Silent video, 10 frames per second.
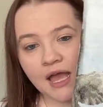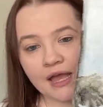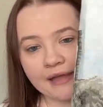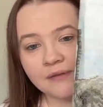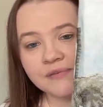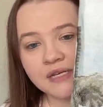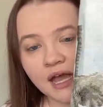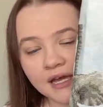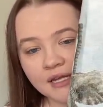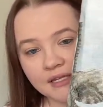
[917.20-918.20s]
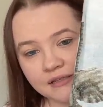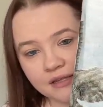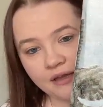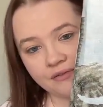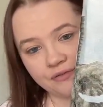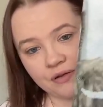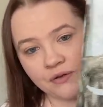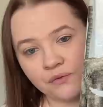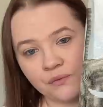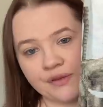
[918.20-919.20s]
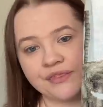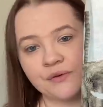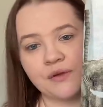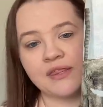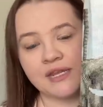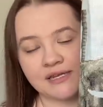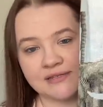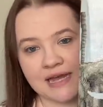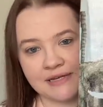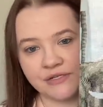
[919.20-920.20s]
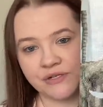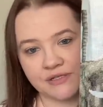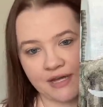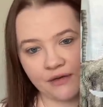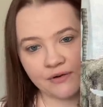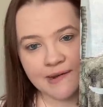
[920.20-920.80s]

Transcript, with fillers: I am not in love with the way that his eye turned out.